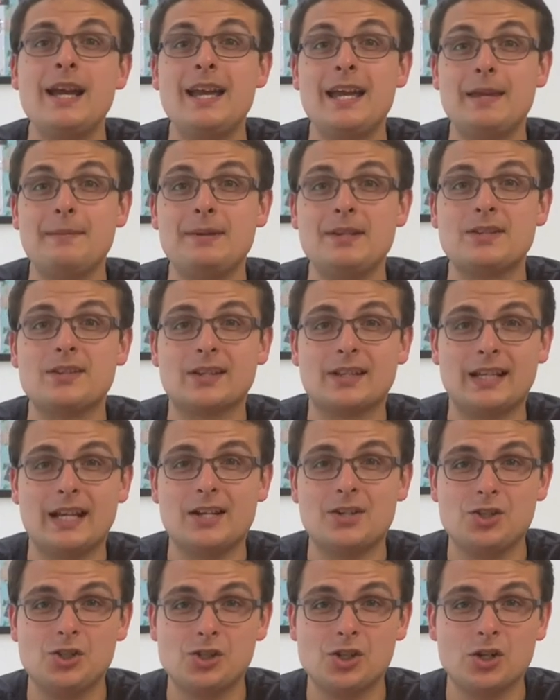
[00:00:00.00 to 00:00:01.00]
It means I can
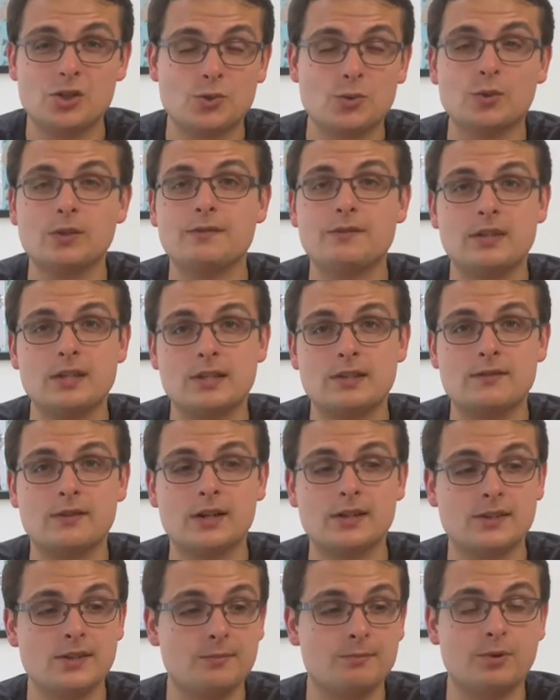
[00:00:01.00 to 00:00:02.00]
actually charge all of these
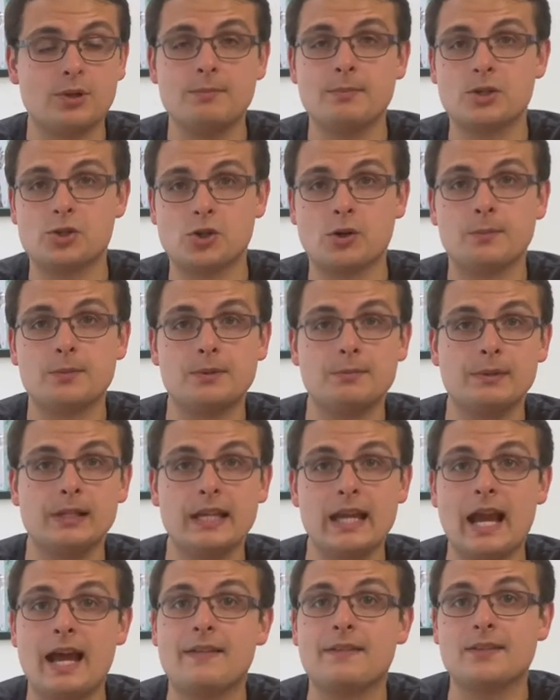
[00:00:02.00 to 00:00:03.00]
devices pretty much
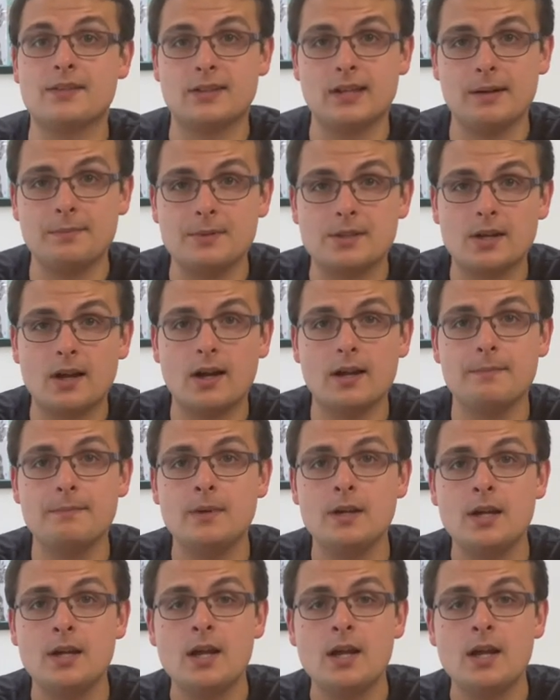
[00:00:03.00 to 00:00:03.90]
optimally at the same time,